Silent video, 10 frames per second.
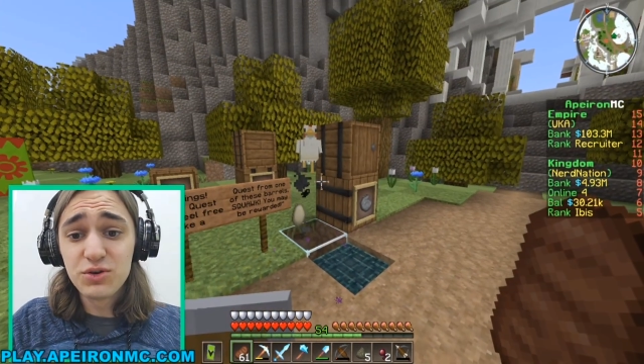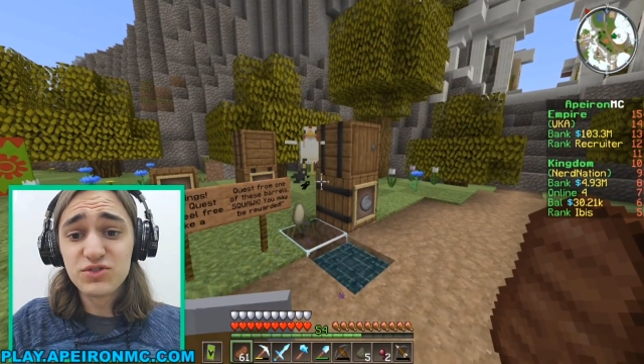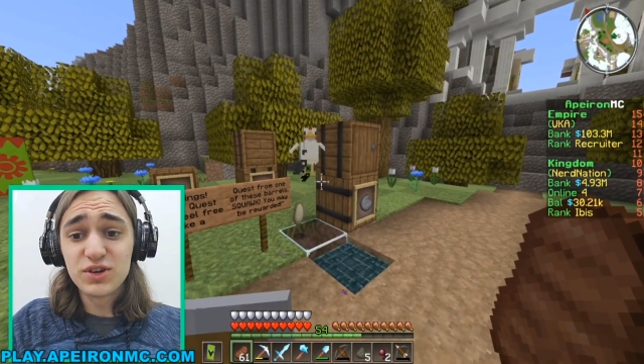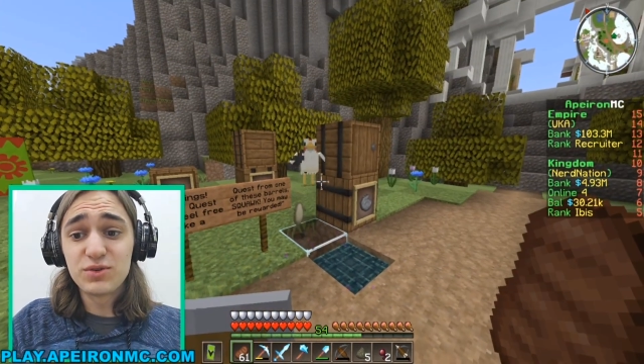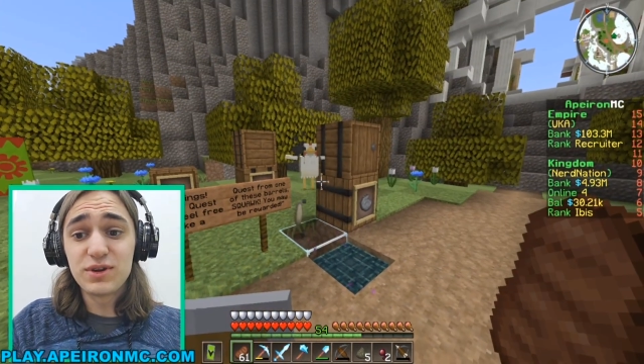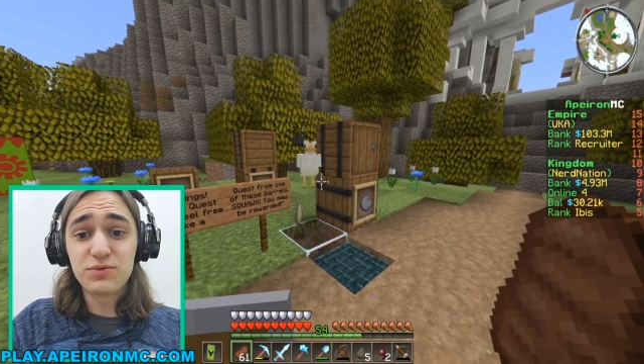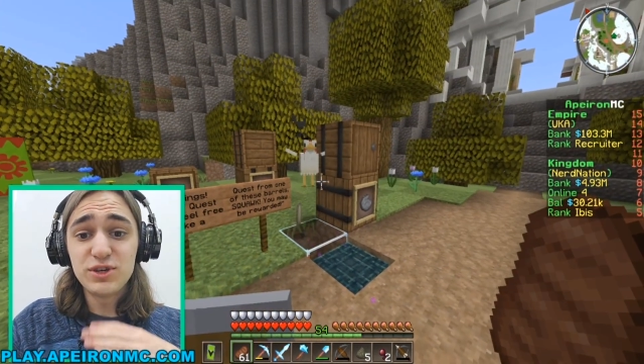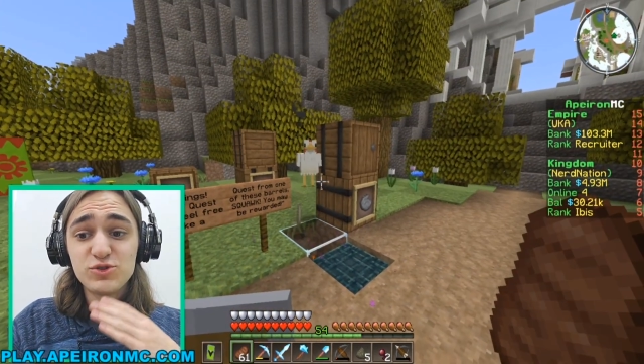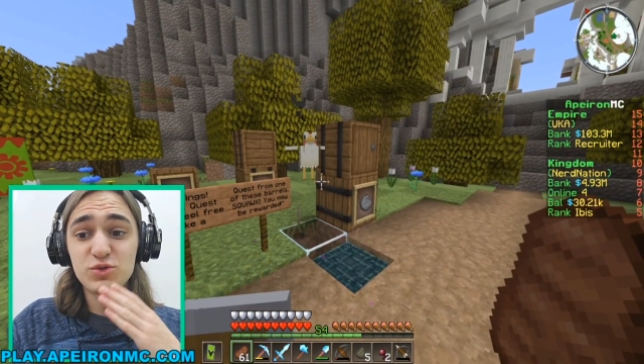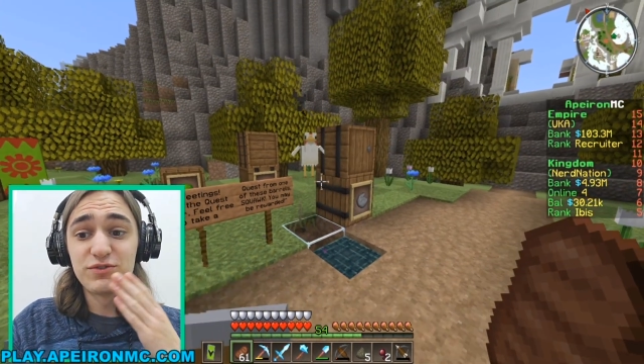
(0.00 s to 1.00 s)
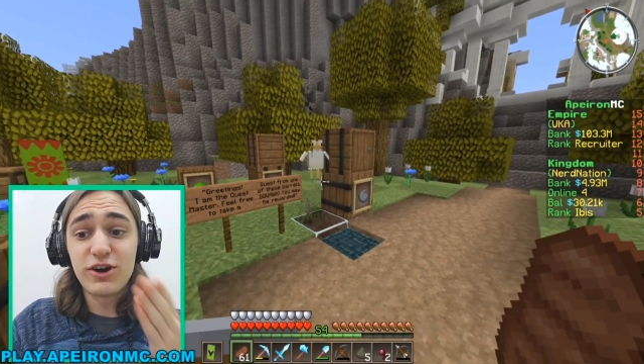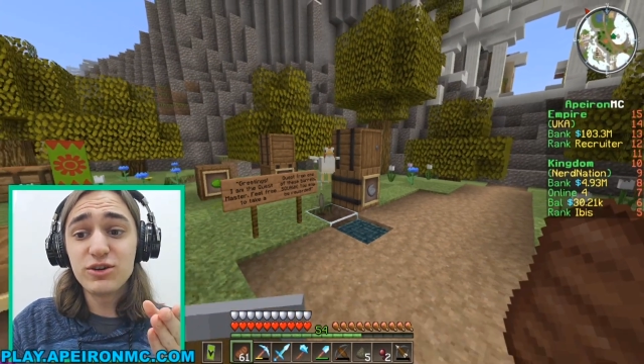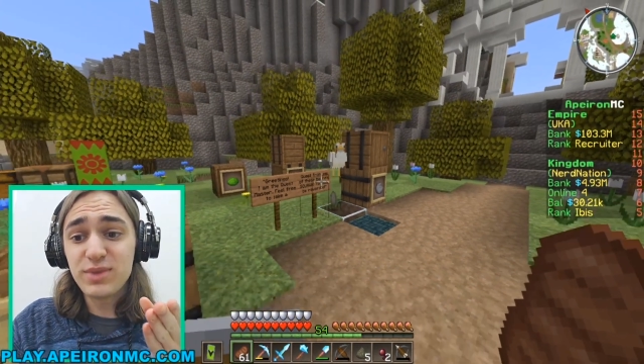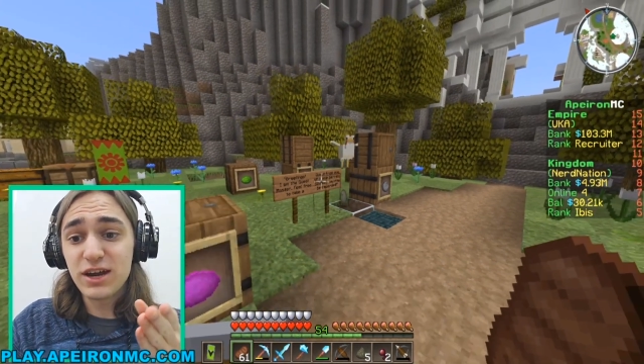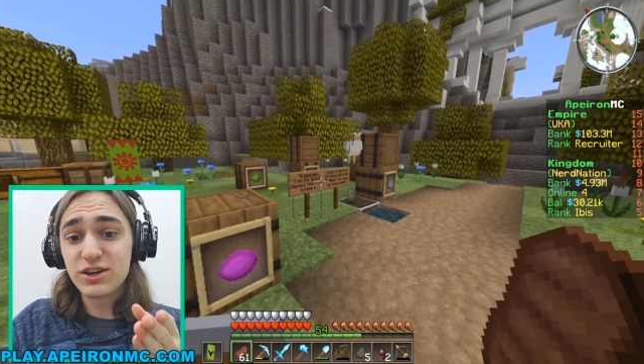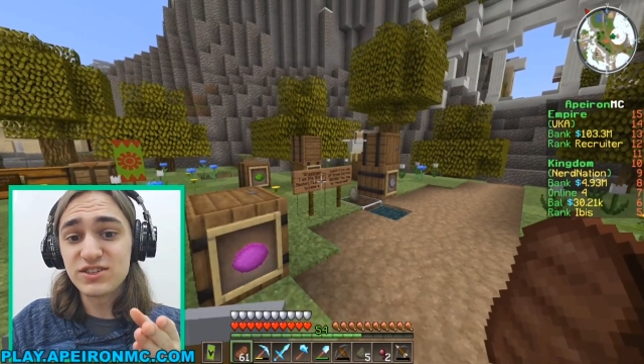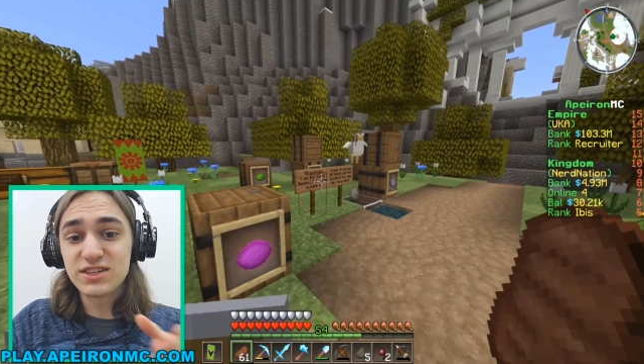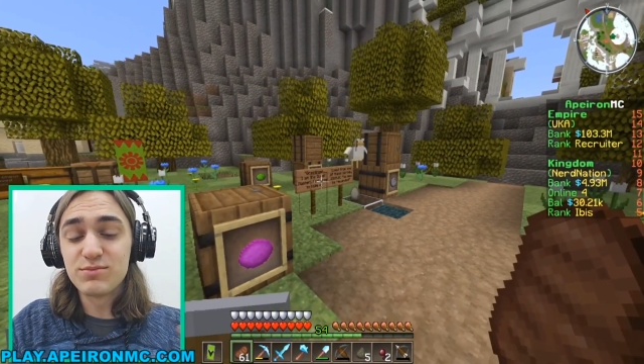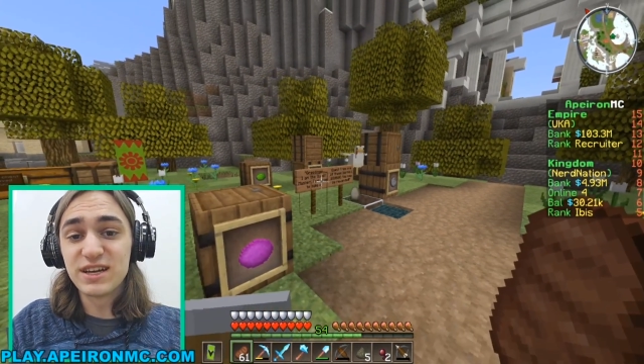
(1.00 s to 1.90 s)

So if we use one of our parrots, it